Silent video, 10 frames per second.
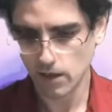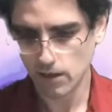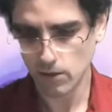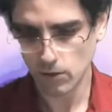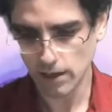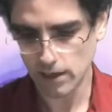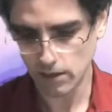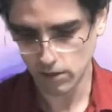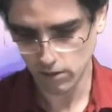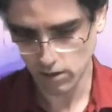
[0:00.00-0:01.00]
they're like
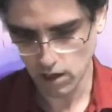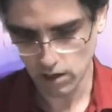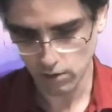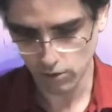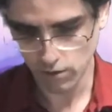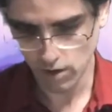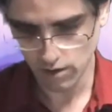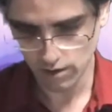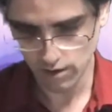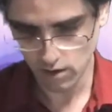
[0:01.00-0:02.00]
hot glued
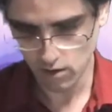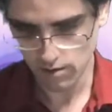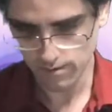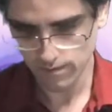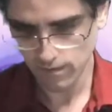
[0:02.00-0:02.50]
onto the arm.